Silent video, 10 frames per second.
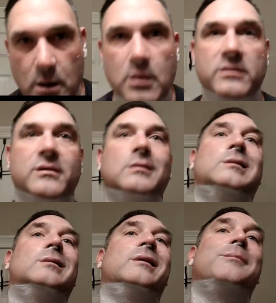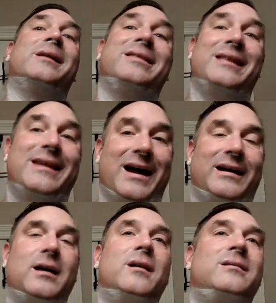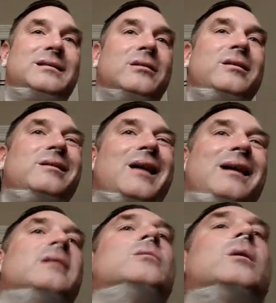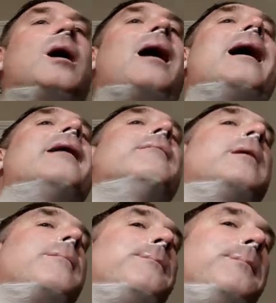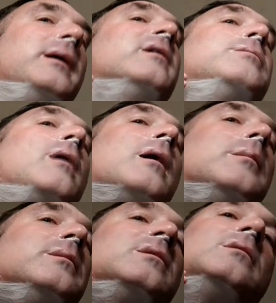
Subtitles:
So, but the neck. See, the neck is where I have my biggest problems.